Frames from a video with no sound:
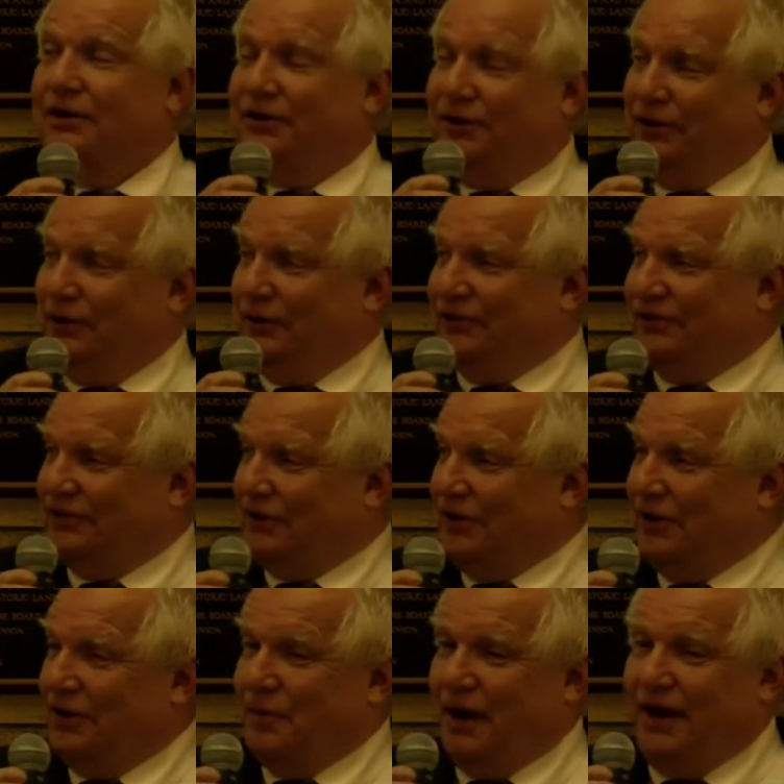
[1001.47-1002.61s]
Two
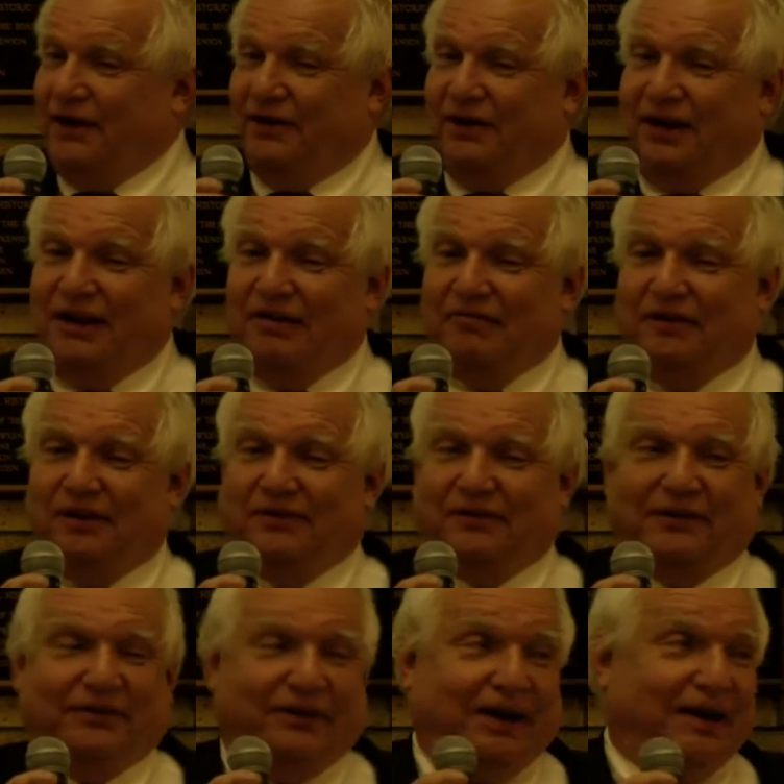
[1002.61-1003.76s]
strong-minded
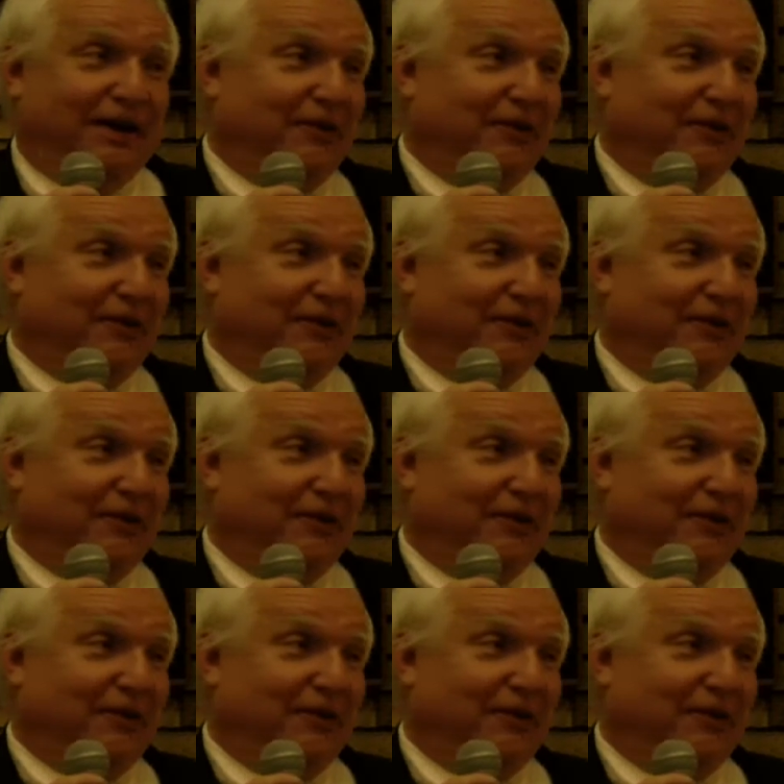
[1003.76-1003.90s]
individuals there.